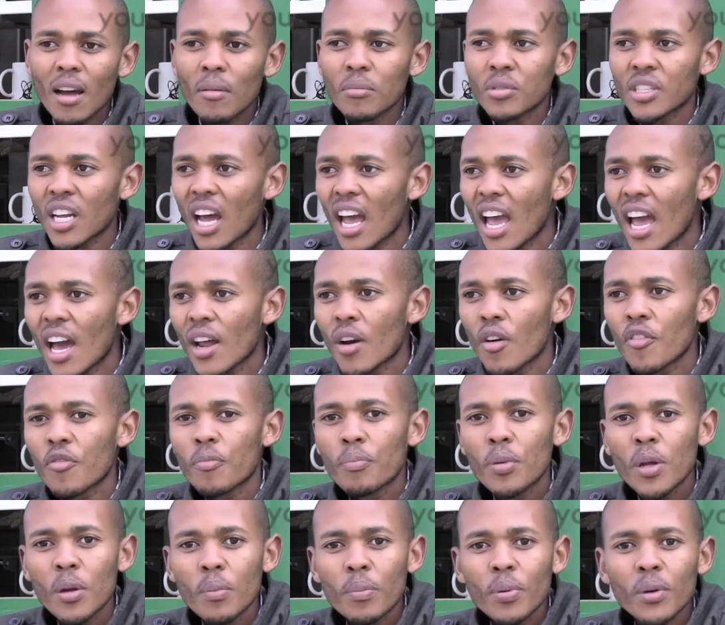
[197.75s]
I'm tired
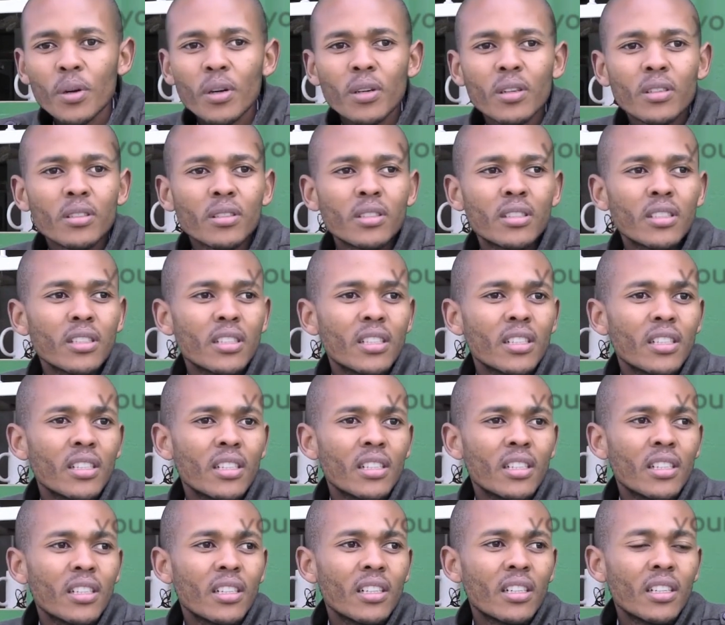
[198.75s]
of people
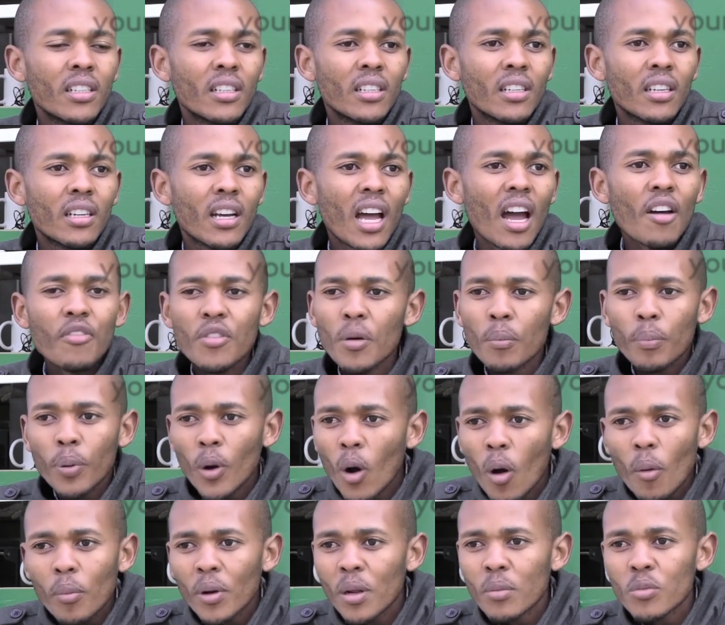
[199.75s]
having
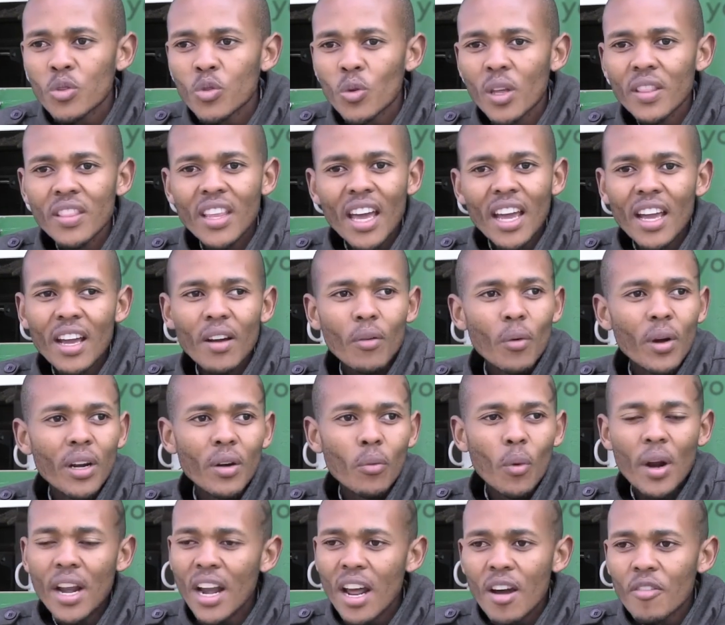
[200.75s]
problems when they,
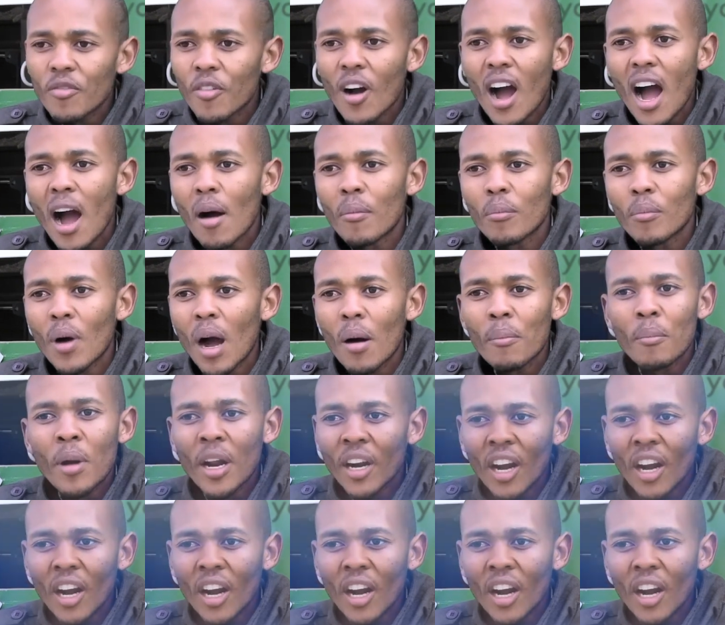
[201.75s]
when, whenever I'm, I'm